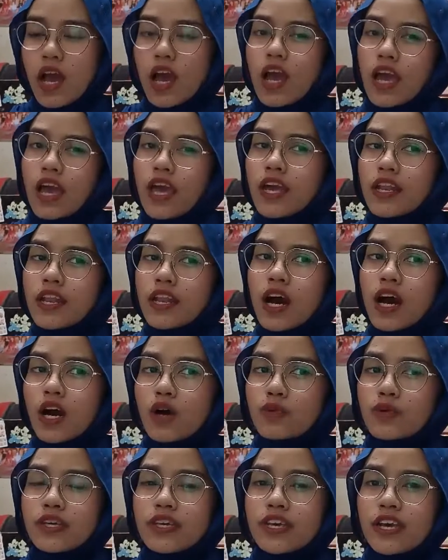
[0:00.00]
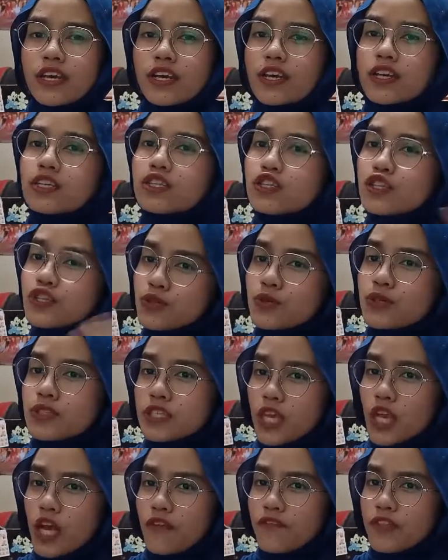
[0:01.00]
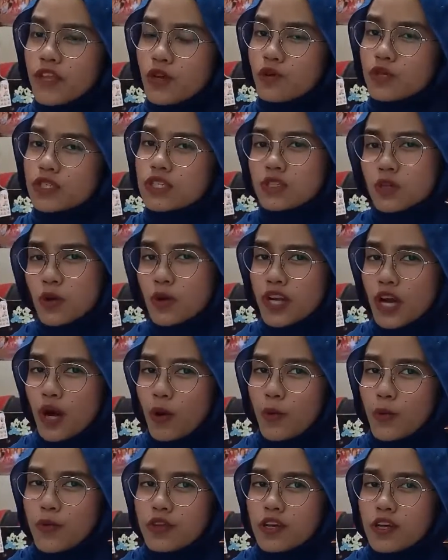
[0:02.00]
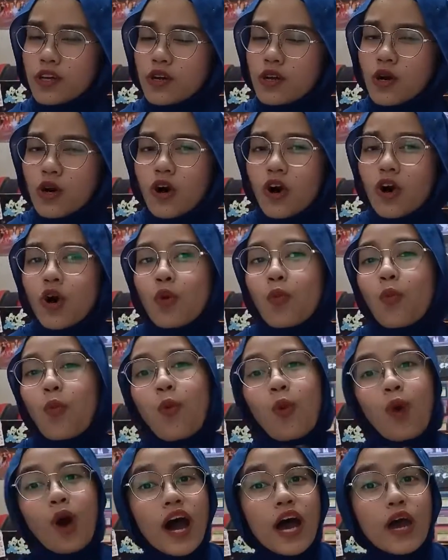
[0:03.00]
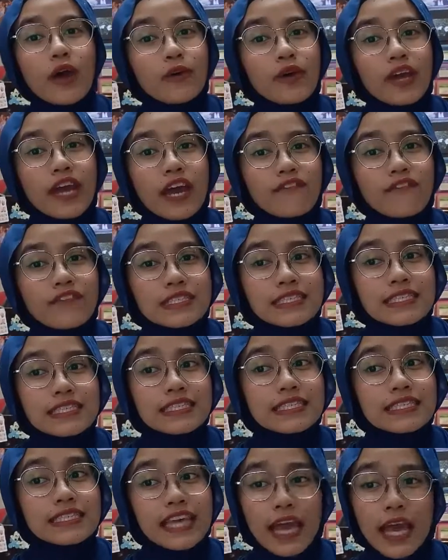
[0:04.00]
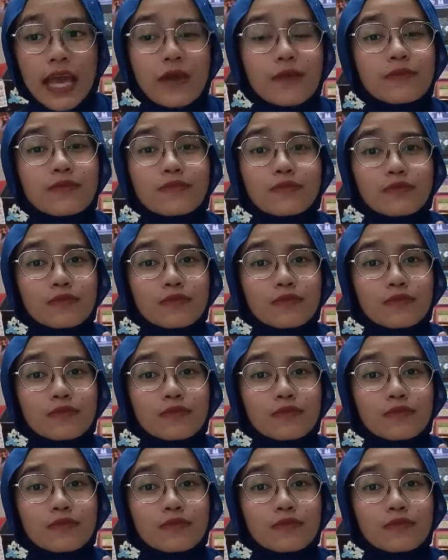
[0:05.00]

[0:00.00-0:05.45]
and how we can get a new skin after it was torn out, or why we have the same